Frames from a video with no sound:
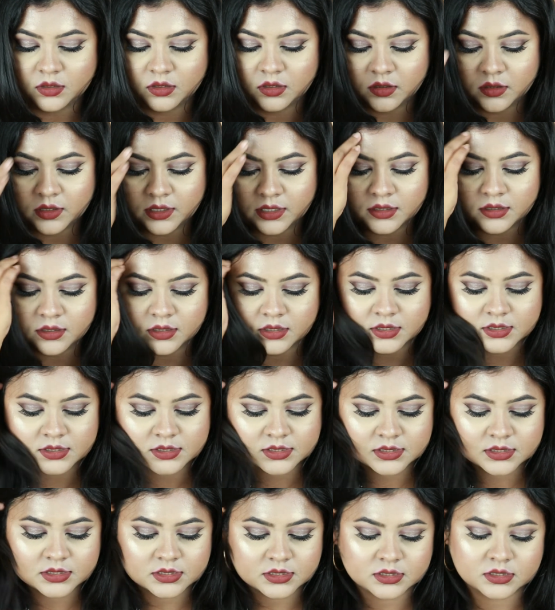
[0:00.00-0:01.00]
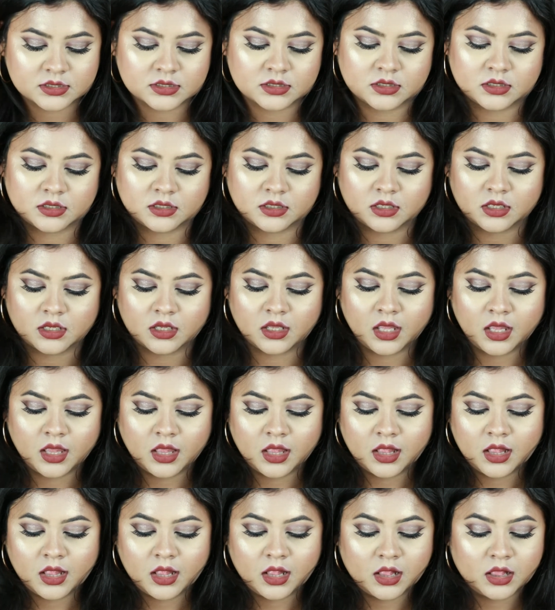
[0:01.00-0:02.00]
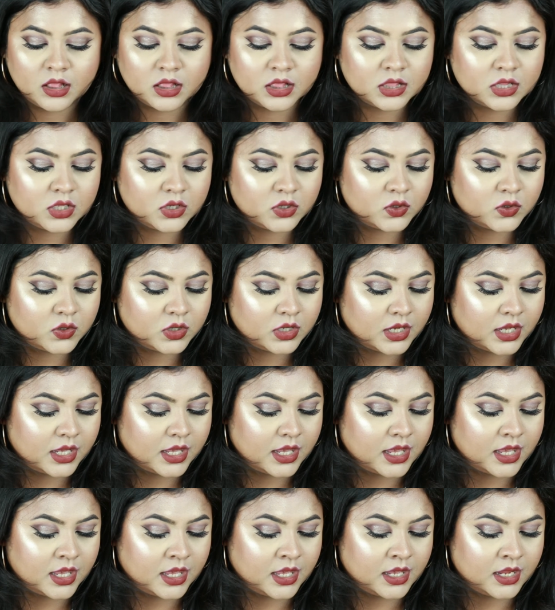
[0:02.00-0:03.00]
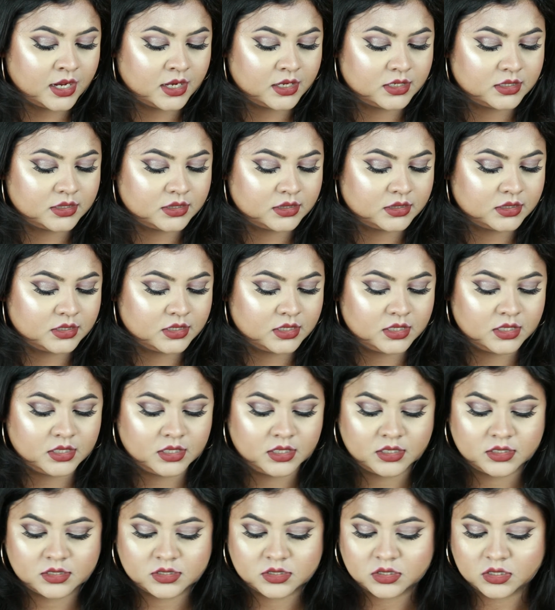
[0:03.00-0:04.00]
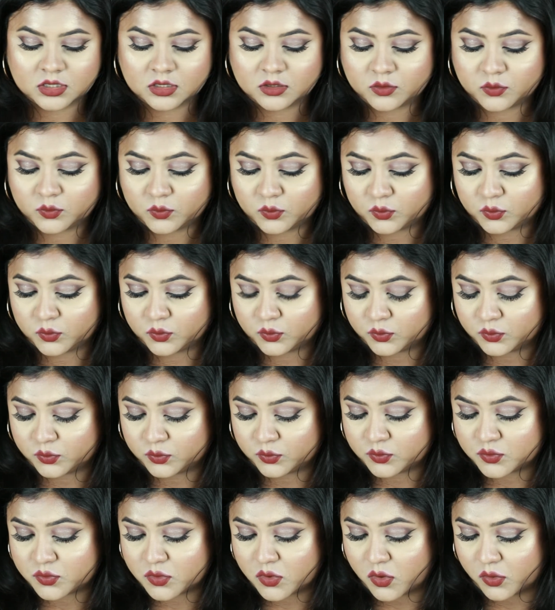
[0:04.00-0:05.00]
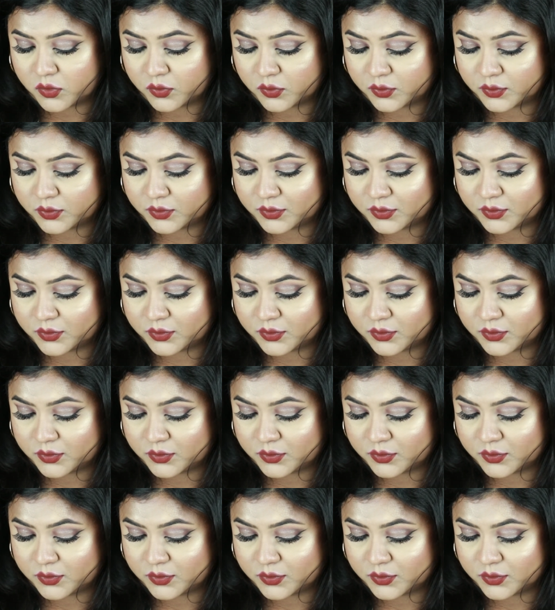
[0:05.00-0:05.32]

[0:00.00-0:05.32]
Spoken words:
Look at this. Look at this. Whoa.